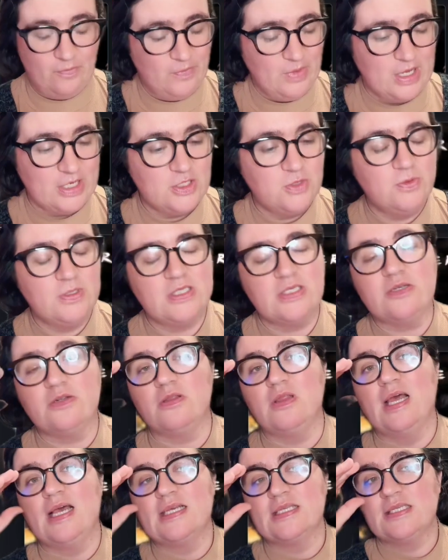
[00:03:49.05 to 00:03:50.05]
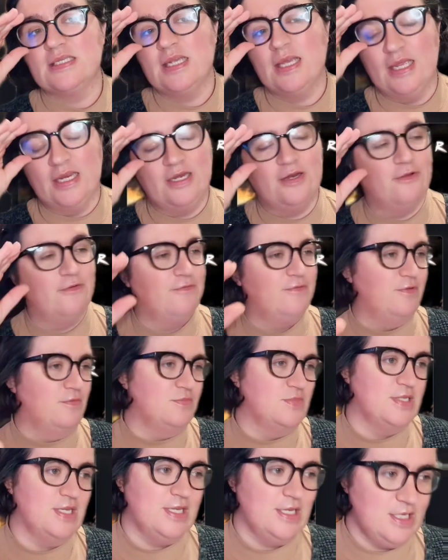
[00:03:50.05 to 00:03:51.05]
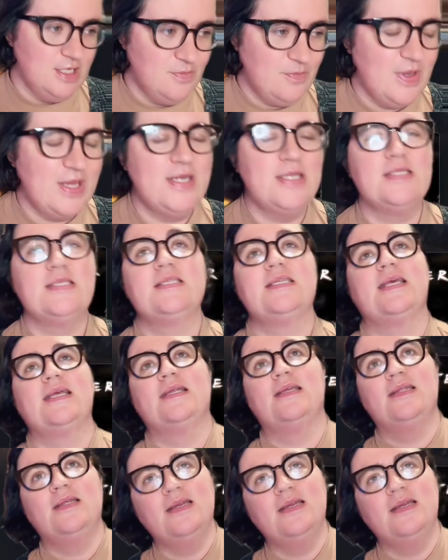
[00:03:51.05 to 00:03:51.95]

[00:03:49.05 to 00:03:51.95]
like Twister last night, films like Independence Day,